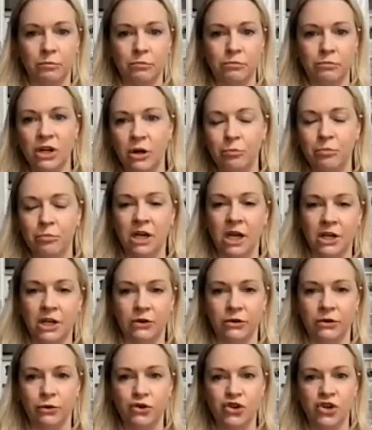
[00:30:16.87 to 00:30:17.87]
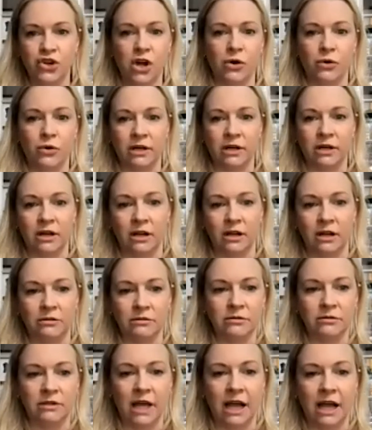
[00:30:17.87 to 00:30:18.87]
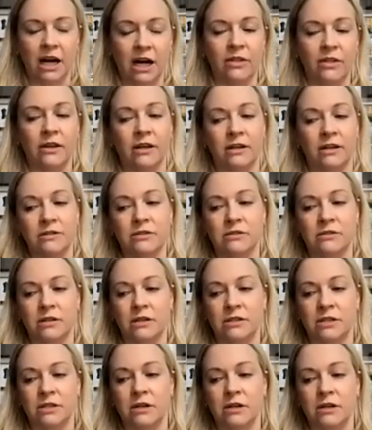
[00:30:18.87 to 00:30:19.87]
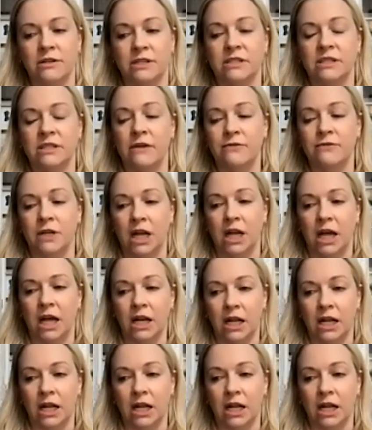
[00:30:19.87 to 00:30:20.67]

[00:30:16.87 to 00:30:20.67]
you know, be on your own show and that kind of thing is a safety net.